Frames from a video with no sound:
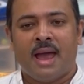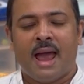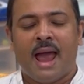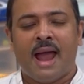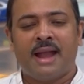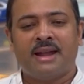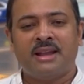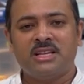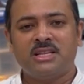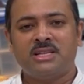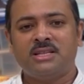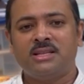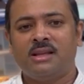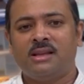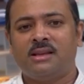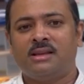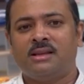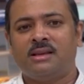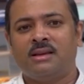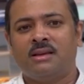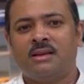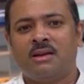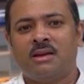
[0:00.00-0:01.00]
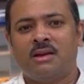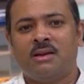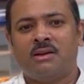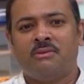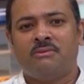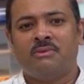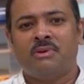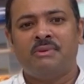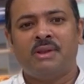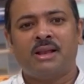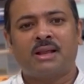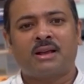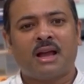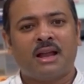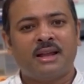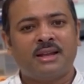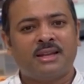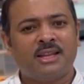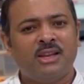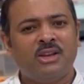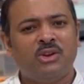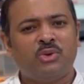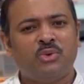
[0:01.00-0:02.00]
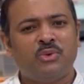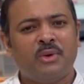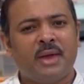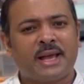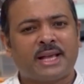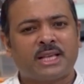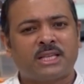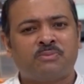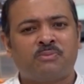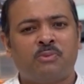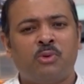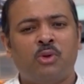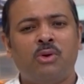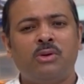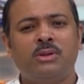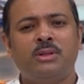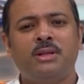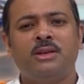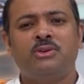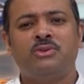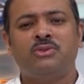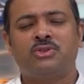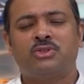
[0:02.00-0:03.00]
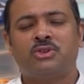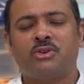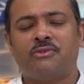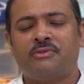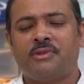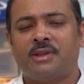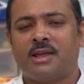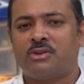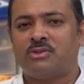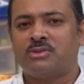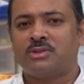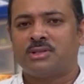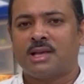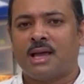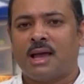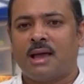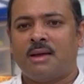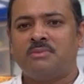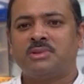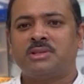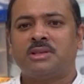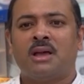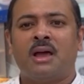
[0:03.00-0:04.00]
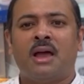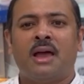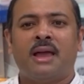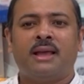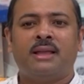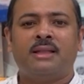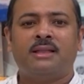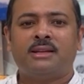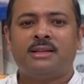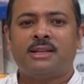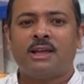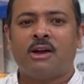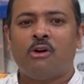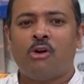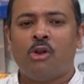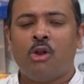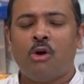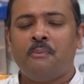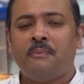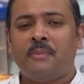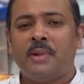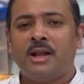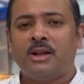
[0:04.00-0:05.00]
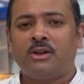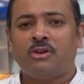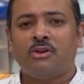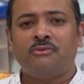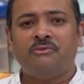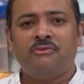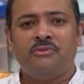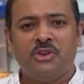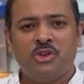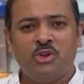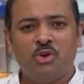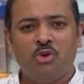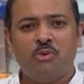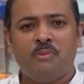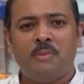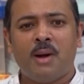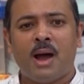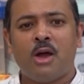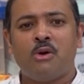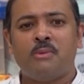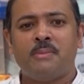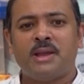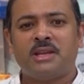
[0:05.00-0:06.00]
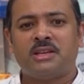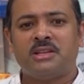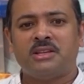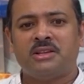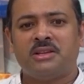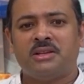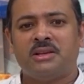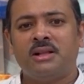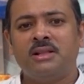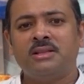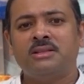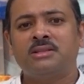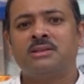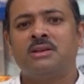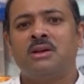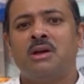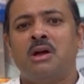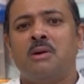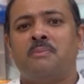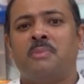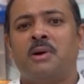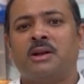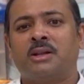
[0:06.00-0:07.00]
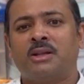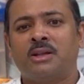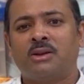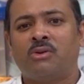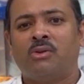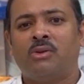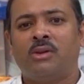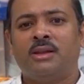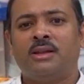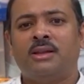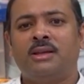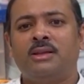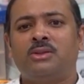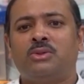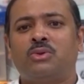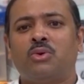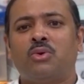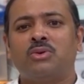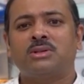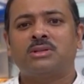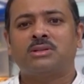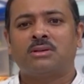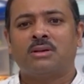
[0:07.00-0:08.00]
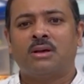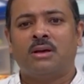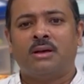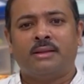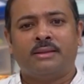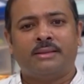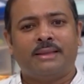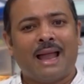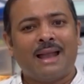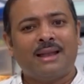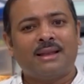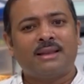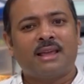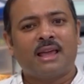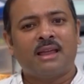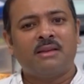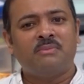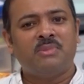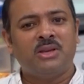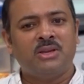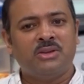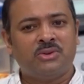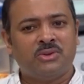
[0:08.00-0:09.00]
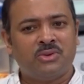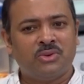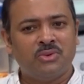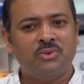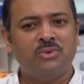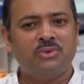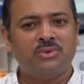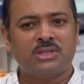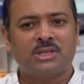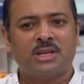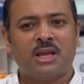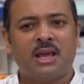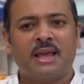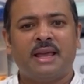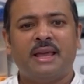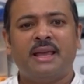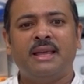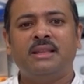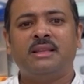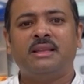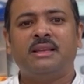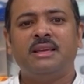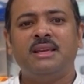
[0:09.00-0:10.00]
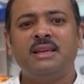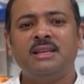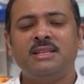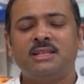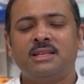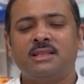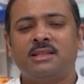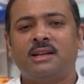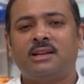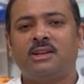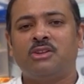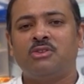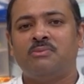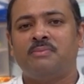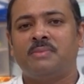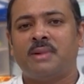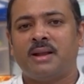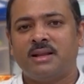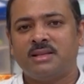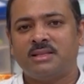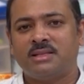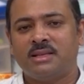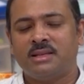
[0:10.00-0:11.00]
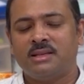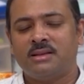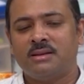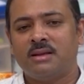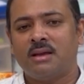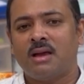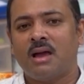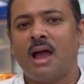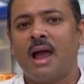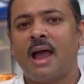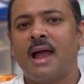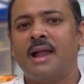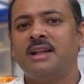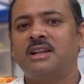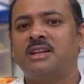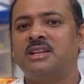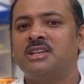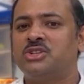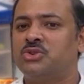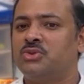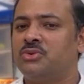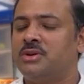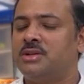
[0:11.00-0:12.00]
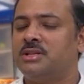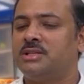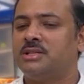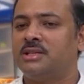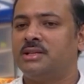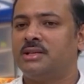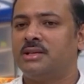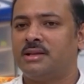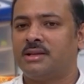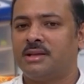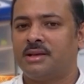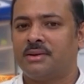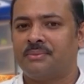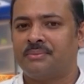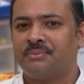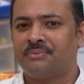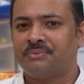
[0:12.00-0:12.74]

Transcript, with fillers: Additionally, we will continue to explore the use of nanozymes in the development of new biomaterials, particularly those that can be used in regenerative medicine and tissue engineering.